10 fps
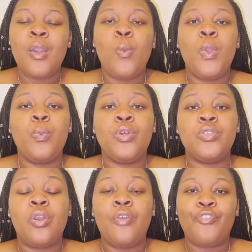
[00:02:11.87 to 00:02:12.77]
We want
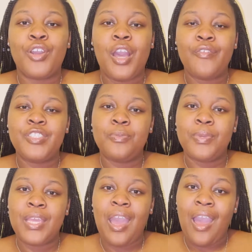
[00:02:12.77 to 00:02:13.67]
your front cover to
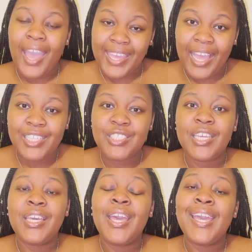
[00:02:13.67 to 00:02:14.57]
be
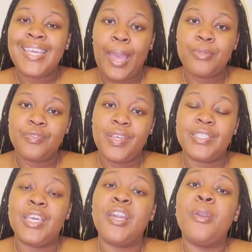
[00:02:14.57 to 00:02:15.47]
eye-catching,
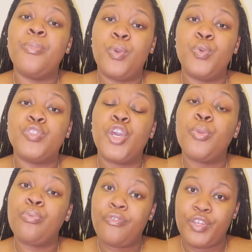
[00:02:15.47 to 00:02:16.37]
captivating, but also
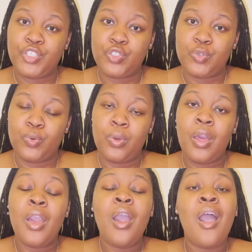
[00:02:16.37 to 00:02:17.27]
professional.
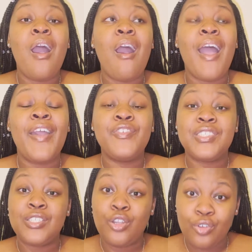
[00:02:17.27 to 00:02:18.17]
I have
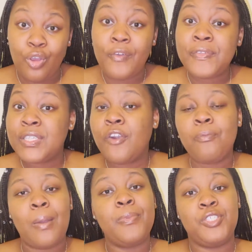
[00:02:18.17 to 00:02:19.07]
seen a lot of
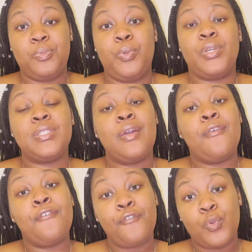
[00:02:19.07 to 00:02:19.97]
self-published books
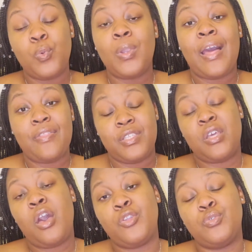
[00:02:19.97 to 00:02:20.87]
fall at this
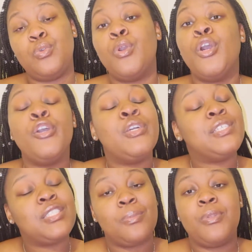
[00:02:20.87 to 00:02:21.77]
hurdle
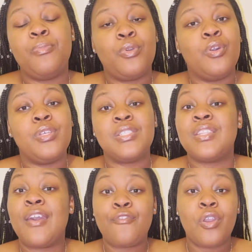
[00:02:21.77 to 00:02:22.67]
simply because
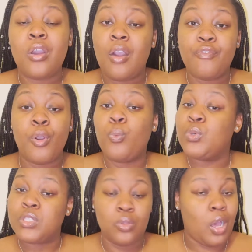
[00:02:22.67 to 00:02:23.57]
their front cover
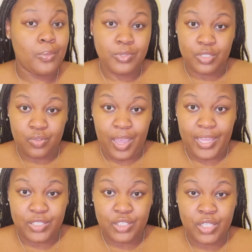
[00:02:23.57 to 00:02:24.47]
was not up to
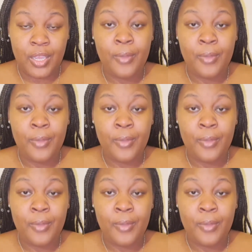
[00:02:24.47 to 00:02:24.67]
scratch.